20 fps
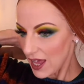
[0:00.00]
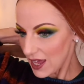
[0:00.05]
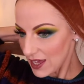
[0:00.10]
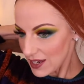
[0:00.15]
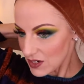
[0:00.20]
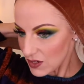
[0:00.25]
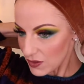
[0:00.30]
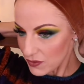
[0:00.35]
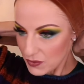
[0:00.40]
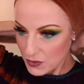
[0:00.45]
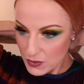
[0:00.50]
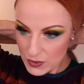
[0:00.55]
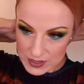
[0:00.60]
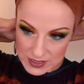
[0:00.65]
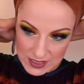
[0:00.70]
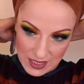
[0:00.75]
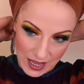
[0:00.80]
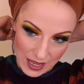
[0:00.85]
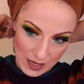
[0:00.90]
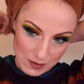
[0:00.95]
and of
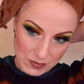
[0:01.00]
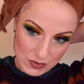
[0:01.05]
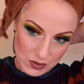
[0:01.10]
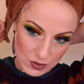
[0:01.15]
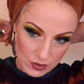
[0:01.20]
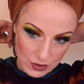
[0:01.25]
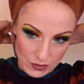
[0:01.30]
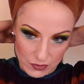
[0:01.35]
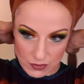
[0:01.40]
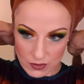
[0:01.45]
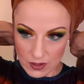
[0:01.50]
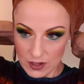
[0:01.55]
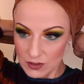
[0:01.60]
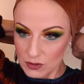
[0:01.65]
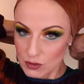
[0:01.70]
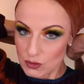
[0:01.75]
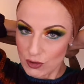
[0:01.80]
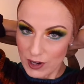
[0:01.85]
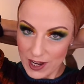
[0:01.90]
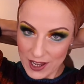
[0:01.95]
course I'm sort
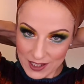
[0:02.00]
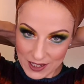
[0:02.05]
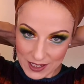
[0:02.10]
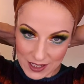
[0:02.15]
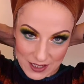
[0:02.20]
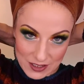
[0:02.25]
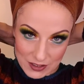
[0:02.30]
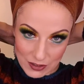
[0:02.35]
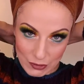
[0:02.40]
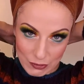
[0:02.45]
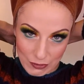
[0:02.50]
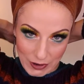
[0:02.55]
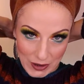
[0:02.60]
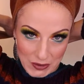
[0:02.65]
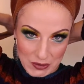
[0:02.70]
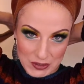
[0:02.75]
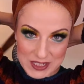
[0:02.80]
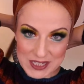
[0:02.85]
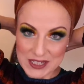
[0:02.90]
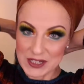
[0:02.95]
of dragging it
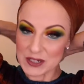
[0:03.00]
around